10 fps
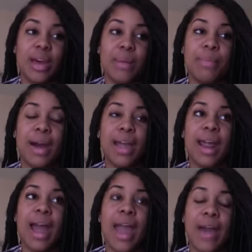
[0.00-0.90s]

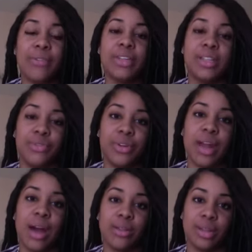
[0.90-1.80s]
but I have a
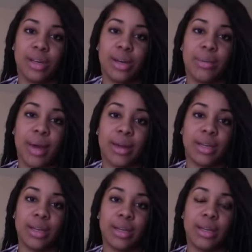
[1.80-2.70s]
different outlook about
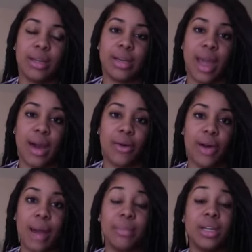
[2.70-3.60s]
it now.
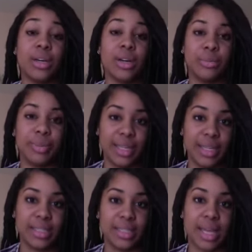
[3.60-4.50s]
I'm in a good
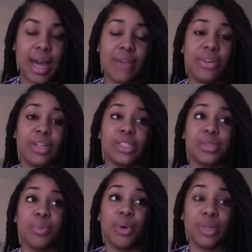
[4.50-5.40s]
place. I have a good
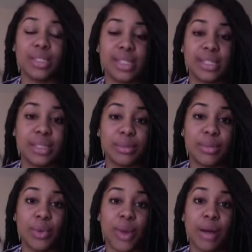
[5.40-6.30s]
support system
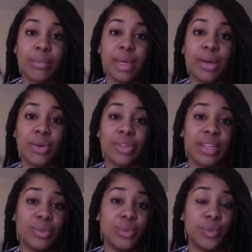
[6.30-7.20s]
around me on
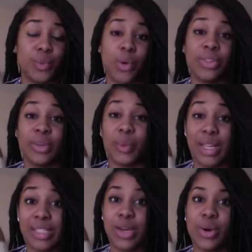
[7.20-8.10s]
the
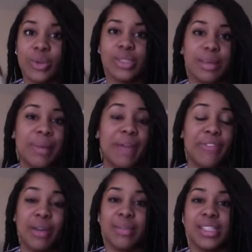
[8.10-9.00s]
West Coast. My
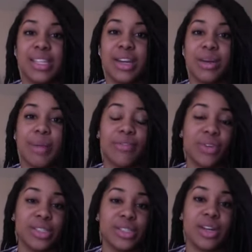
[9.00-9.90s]
family's here. My
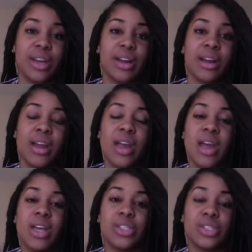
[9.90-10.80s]
friends are here.
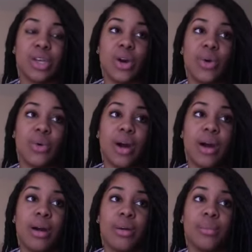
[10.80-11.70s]
So
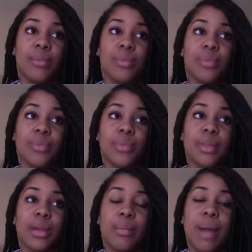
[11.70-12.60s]

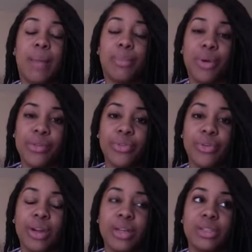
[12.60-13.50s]
my
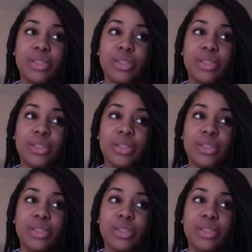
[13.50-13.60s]
boyfriend